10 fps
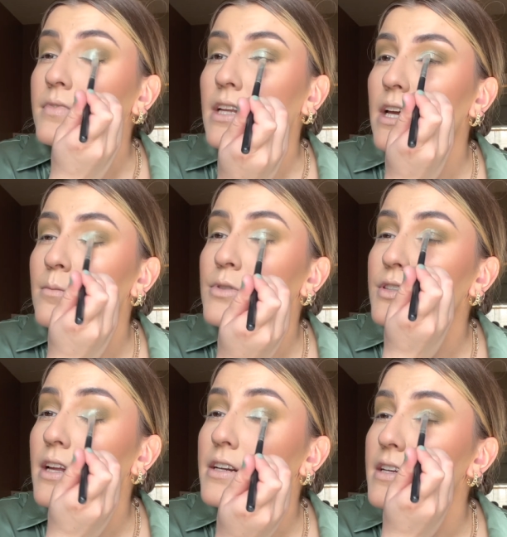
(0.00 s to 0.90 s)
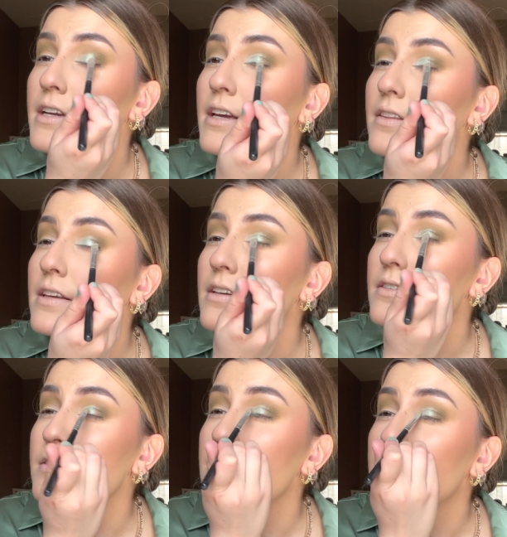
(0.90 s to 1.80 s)
And I'm just kind of taking
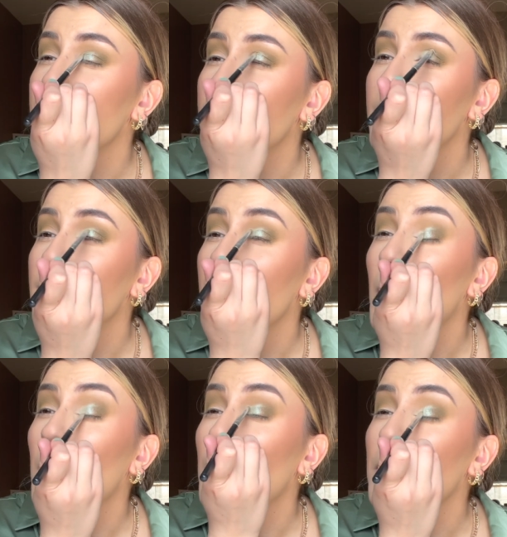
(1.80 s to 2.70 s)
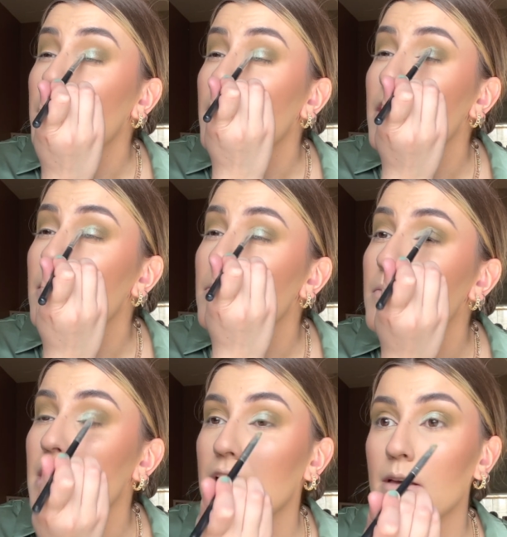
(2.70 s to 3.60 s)
this, really like
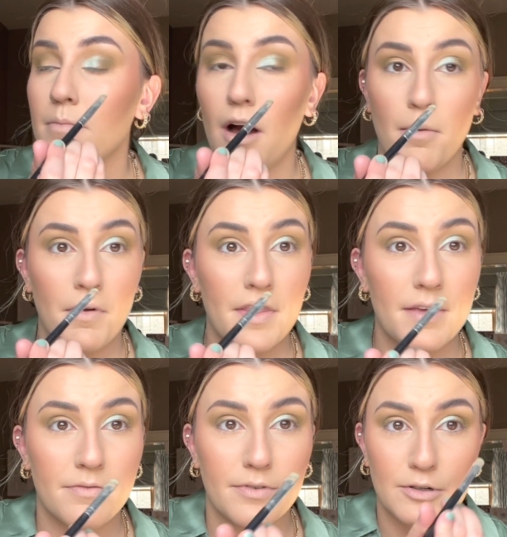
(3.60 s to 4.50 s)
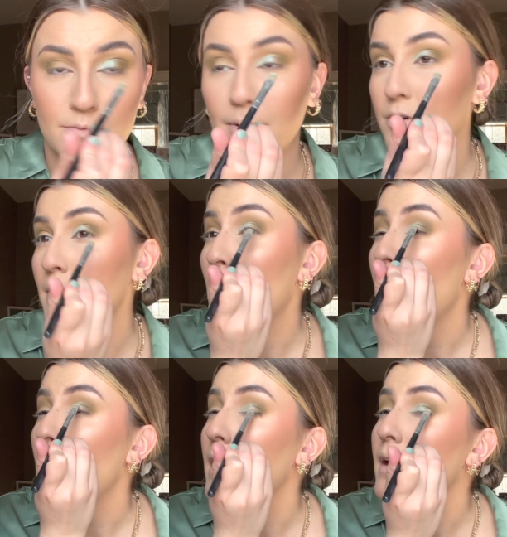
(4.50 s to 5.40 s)
making it pop on the first part of my
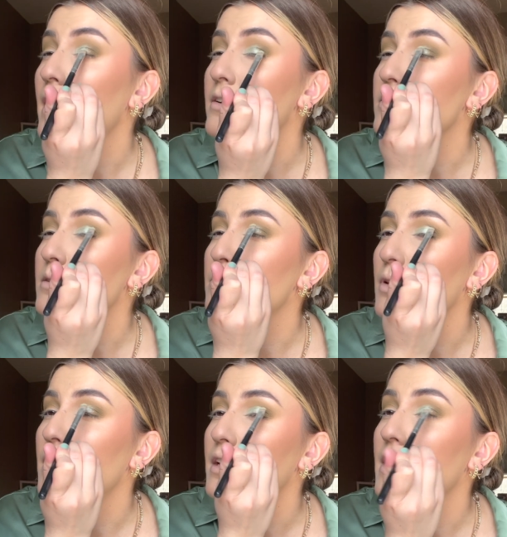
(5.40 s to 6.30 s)
eye and kind of just like blending